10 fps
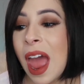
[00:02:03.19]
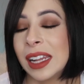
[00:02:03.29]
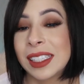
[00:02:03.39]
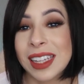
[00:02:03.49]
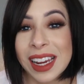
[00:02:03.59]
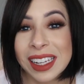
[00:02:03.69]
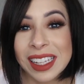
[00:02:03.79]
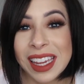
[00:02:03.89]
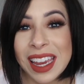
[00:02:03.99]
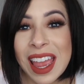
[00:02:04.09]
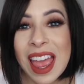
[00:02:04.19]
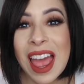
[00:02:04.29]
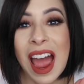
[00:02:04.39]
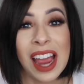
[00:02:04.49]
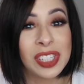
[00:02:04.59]
And secondly,
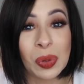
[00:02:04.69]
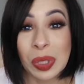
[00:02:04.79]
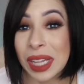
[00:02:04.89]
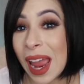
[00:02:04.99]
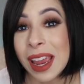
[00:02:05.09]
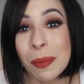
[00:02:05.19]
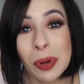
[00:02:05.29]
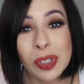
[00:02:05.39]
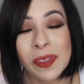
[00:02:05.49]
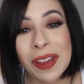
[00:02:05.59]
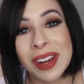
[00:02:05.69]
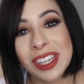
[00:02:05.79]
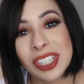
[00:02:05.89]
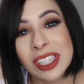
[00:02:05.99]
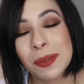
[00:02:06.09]
I don't like most
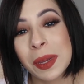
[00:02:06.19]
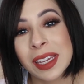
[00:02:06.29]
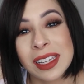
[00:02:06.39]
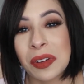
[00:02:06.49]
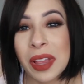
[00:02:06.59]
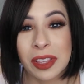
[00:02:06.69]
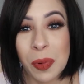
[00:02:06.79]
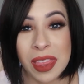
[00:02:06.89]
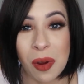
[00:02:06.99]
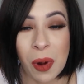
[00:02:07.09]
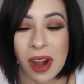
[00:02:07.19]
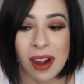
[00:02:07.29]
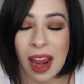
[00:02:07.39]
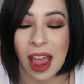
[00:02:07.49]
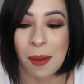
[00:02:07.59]
foundations because I don't like the way they
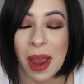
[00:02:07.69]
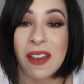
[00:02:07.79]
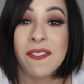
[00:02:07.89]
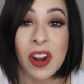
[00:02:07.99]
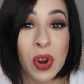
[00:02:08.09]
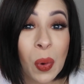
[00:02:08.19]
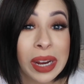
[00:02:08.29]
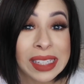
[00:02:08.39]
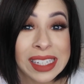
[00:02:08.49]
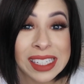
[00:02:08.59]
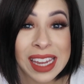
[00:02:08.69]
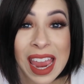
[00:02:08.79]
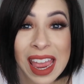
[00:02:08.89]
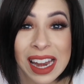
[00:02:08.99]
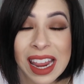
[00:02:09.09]
wear. Um, I have very oily
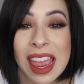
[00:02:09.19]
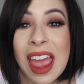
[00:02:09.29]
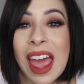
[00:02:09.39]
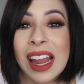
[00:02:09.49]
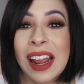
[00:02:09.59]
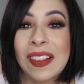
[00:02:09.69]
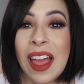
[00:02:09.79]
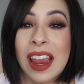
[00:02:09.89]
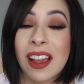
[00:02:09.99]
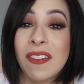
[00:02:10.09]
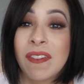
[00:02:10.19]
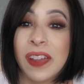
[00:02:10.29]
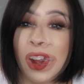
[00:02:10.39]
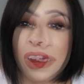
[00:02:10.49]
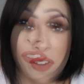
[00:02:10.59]
skin and I like a
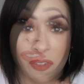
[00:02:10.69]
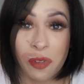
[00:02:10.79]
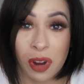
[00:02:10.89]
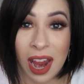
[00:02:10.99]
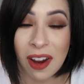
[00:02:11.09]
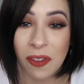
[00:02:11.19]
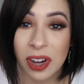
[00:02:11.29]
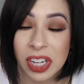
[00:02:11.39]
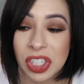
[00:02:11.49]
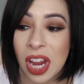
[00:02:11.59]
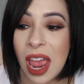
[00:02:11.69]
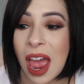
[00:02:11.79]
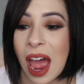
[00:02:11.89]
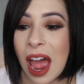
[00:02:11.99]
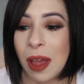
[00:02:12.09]
very, very full coverage.
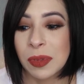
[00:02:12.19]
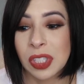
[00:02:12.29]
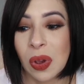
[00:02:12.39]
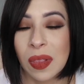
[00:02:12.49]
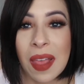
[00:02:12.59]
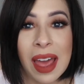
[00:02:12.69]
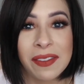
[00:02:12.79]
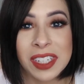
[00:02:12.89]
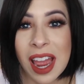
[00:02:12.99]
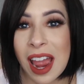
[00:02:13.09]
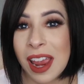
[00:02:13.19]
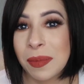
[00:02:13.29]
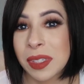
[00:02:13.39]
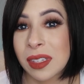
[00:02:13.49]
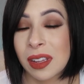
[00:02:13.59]
Um, so a lot of
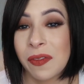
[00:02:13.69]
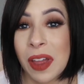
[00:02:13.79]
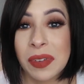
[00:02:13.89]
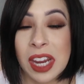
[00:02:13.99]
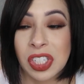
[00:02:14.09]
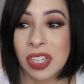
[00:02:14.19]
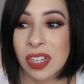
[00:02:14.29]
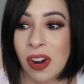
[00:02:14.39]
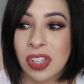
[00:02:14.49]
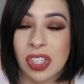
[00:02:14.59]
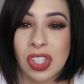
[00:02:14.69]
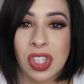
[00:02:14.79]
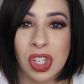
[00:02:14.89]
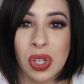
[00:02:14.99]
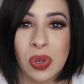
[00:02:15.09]
times foundations are
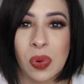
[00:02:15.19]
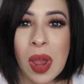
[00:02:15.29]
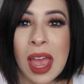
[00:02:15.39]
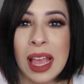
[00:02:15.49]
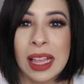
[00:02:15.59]
just too